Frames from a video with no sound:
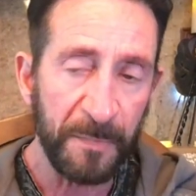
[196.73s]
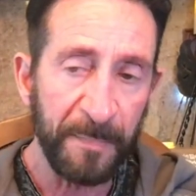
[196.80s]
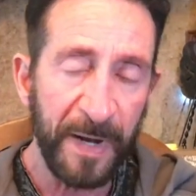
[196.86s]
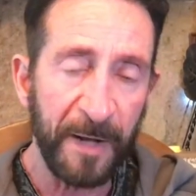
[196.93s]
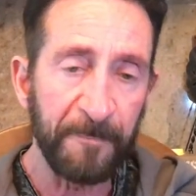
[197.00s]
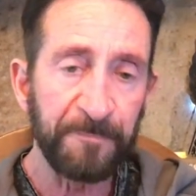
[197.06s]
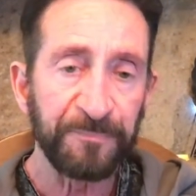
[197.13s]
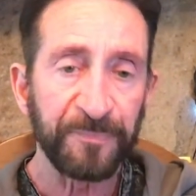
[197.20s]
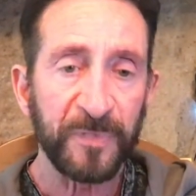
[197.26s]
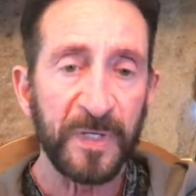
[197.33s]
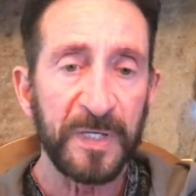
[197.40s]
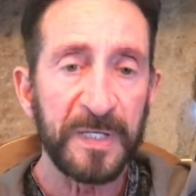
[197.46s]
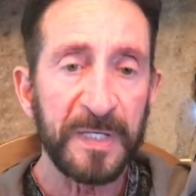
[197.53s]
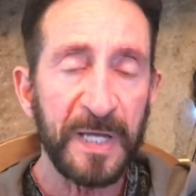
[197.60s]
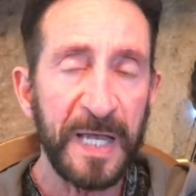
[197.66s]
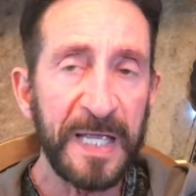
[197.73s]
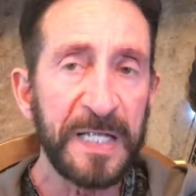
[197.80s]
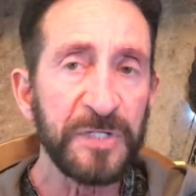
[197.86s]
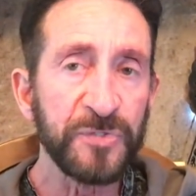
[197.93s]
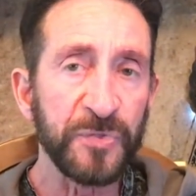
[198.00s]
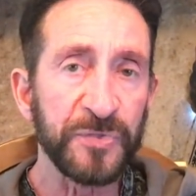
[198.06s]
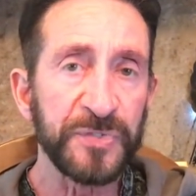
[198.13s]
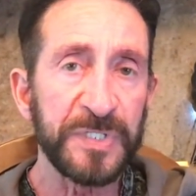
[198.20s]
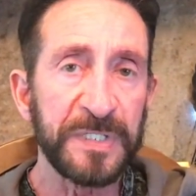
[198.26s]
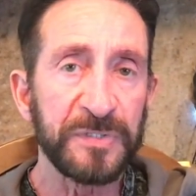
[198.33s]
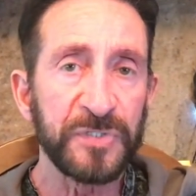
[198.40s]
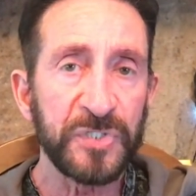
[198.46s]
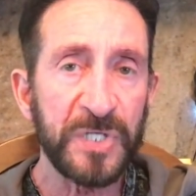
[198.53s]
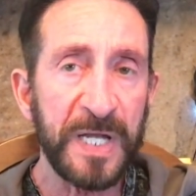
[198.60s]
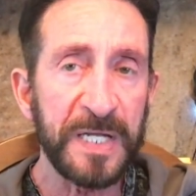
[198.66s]
about angels
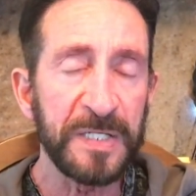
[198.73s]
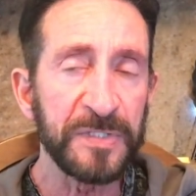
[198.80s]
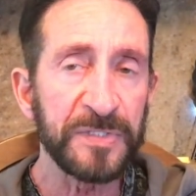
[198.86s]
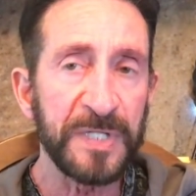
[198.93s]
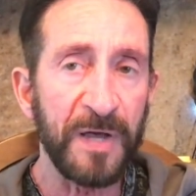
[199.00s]
in chains.